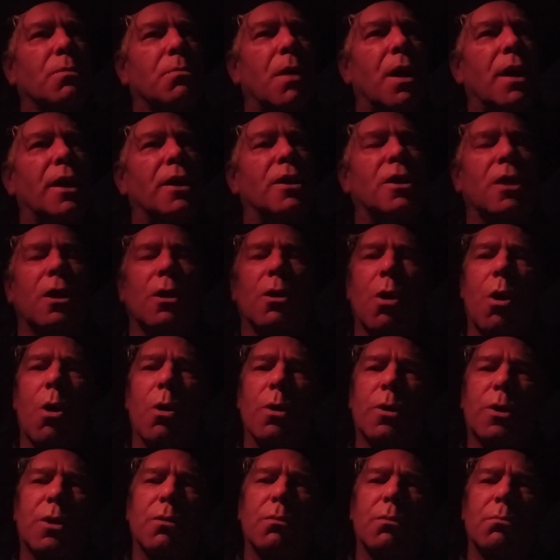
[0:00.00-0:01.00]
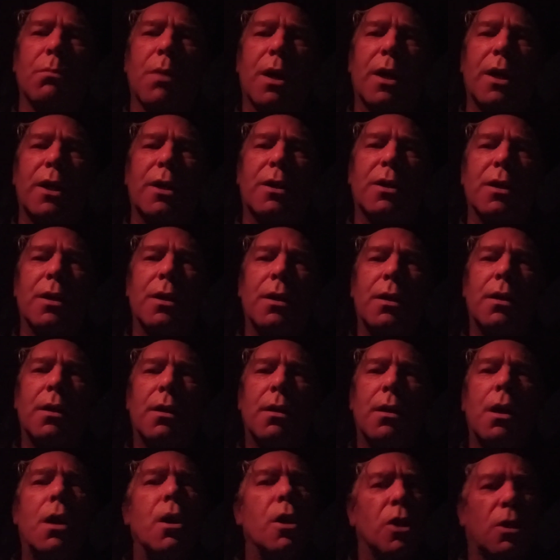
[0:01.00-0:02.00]
monies and lawsuit monies,
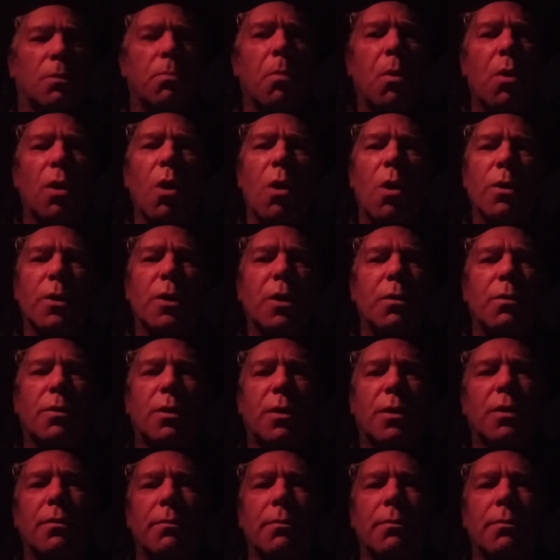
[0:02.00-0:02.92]
it's more lawsuits.